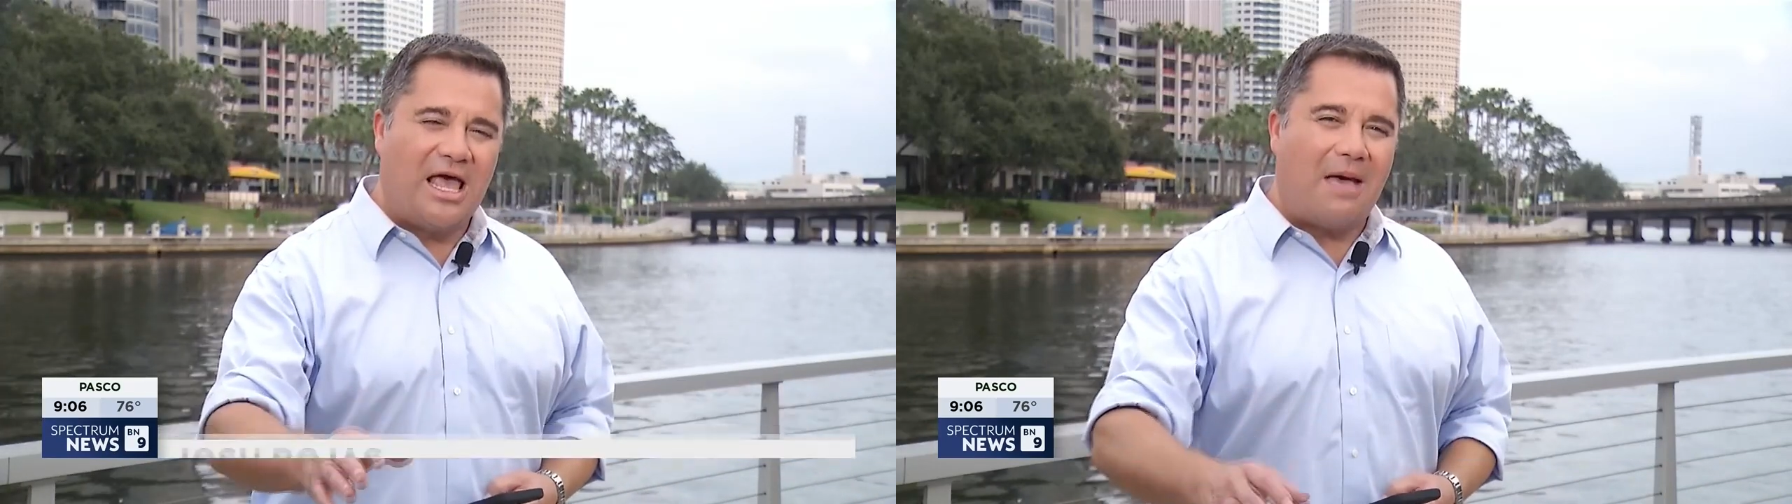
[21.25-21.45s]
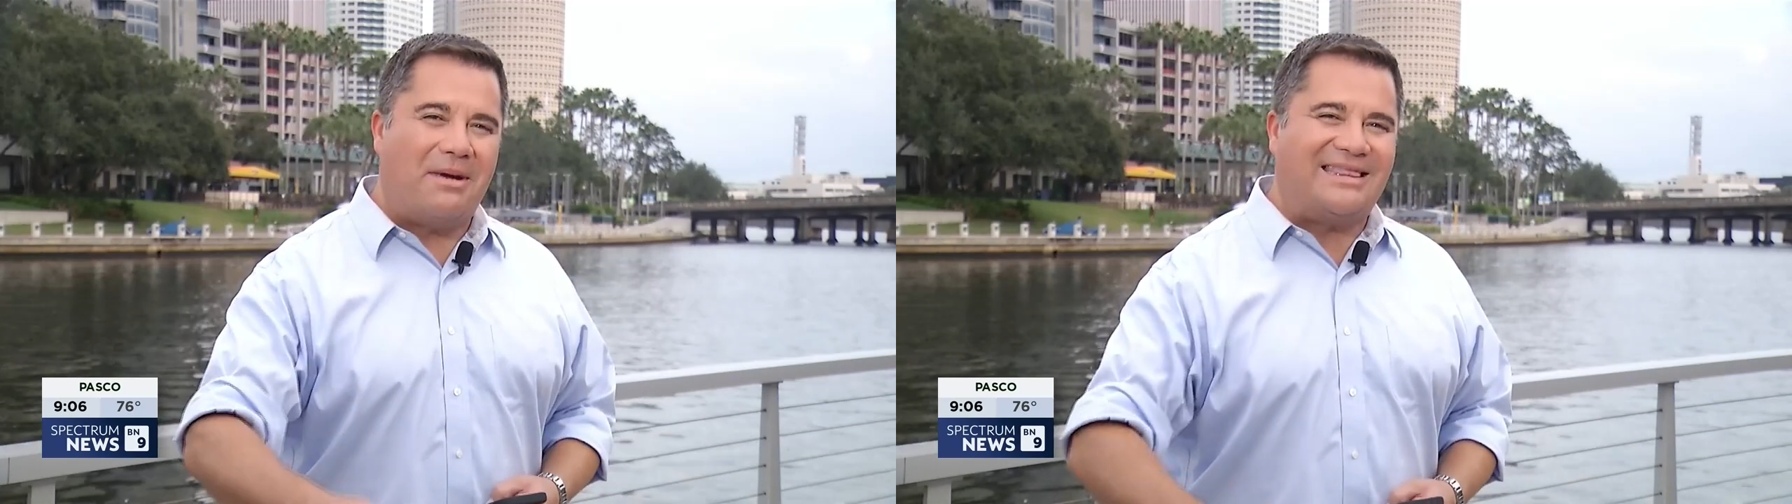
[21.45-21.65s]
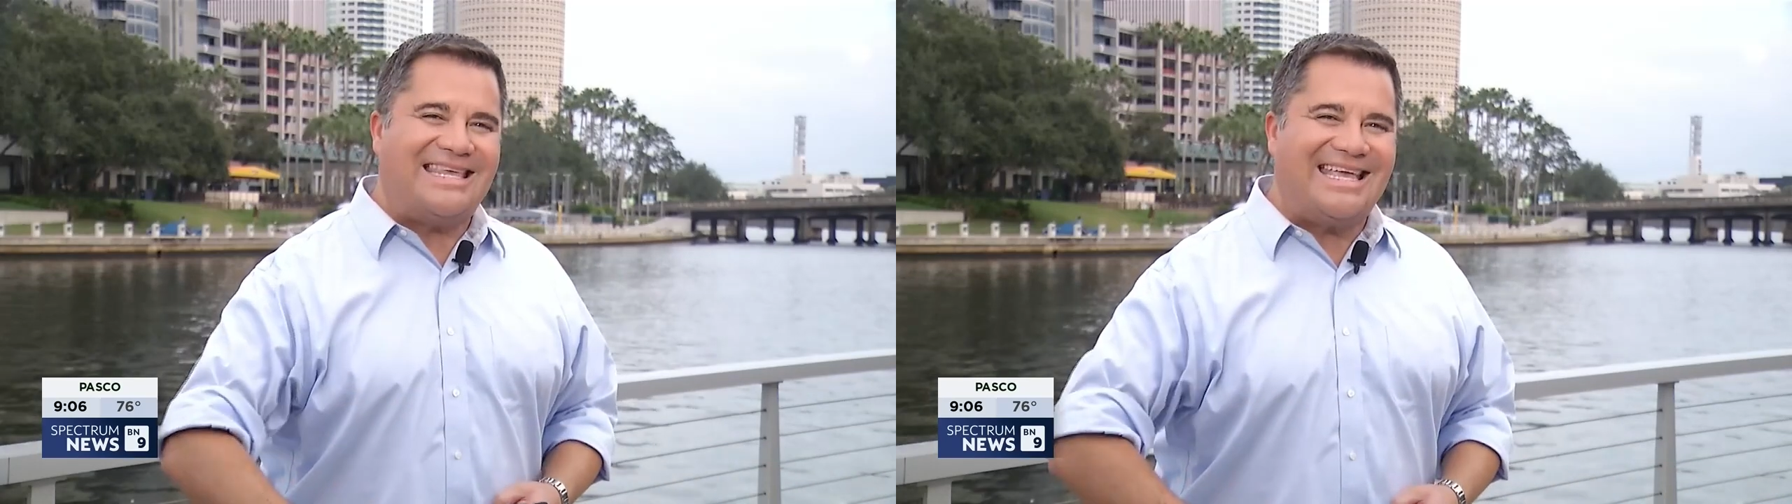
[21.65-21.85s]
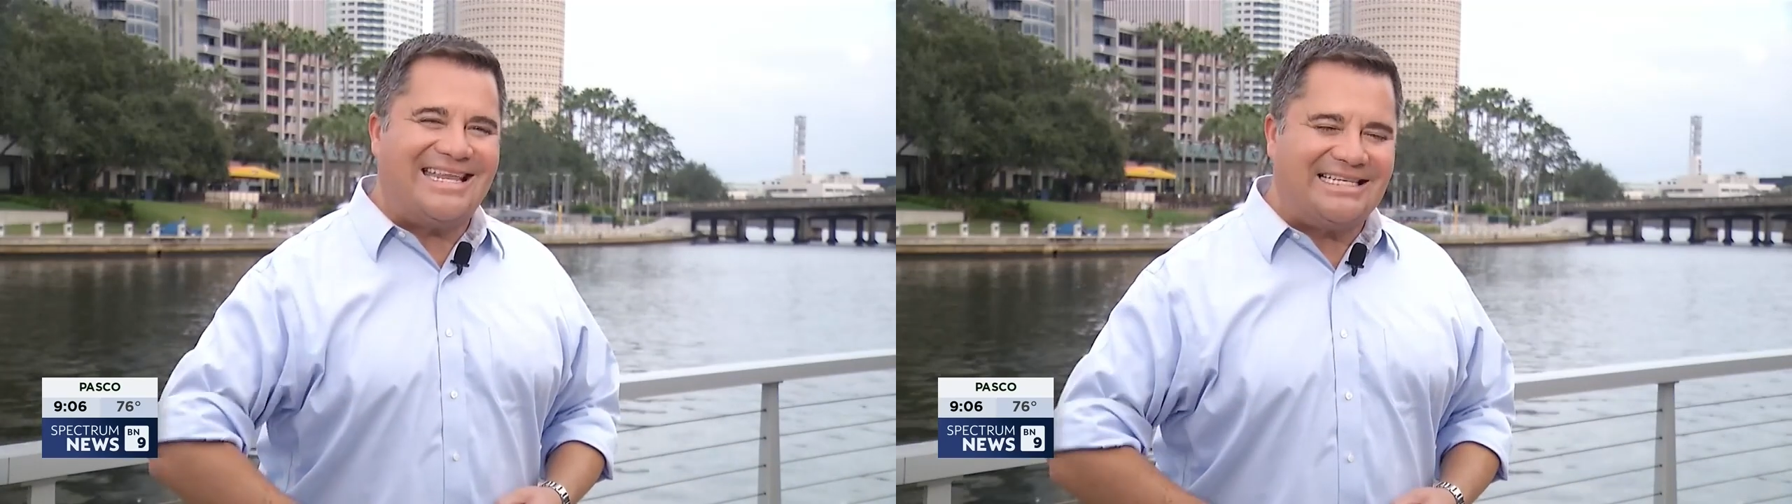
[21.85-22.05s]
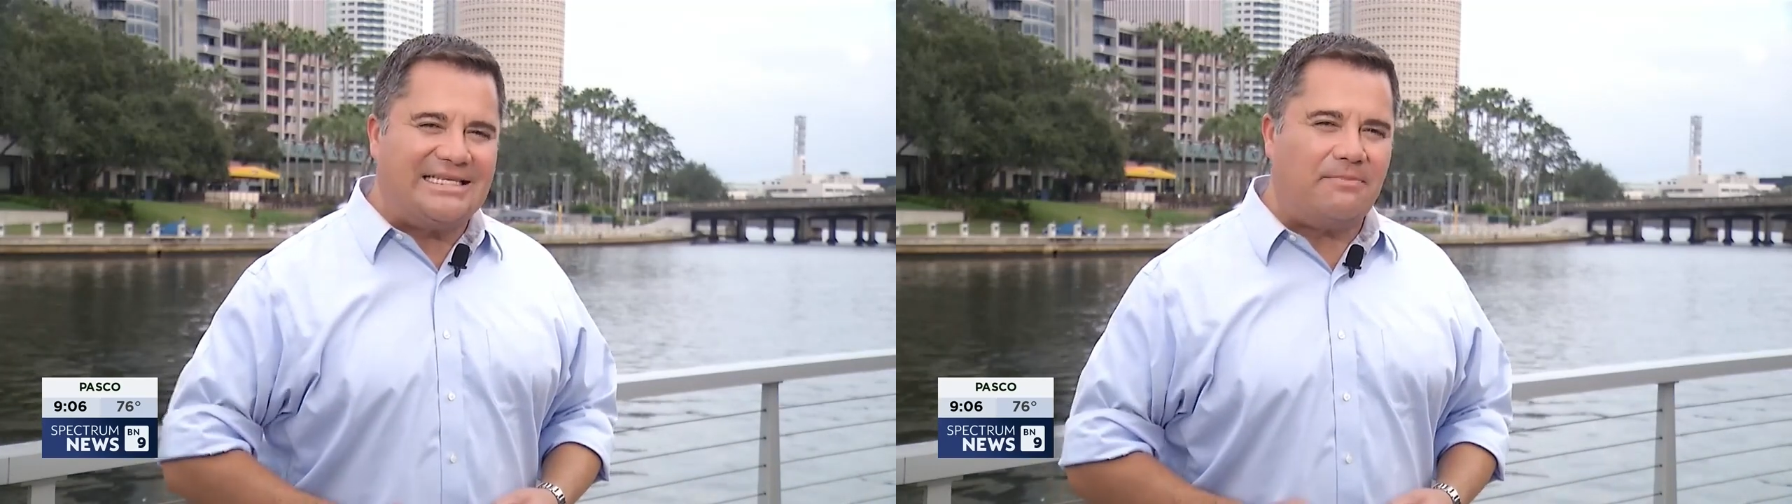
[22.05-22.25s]
about the
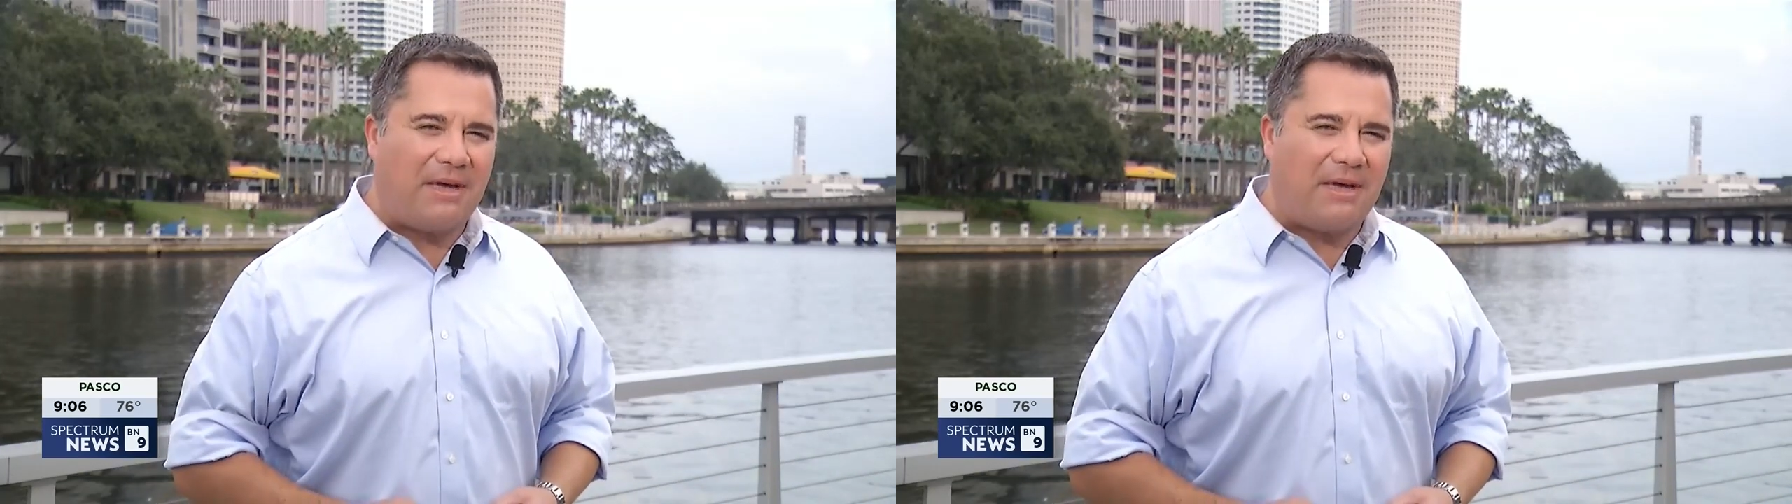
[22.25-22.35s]
innocent